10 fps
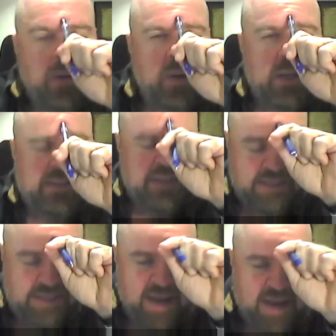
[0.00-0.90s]
I want to
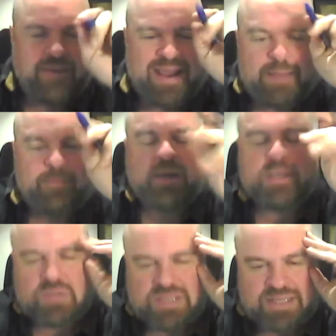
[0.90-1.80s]
say, and for anybody
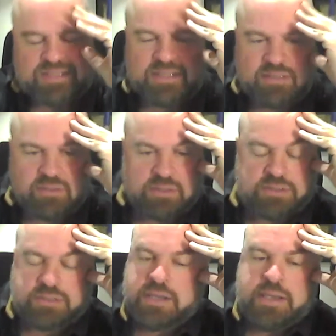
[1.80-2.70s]
who's listening to
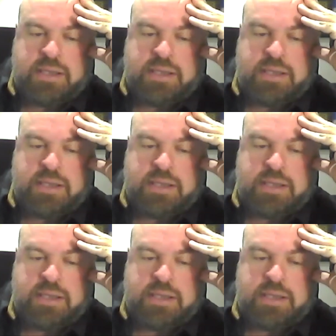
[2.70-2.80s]
this,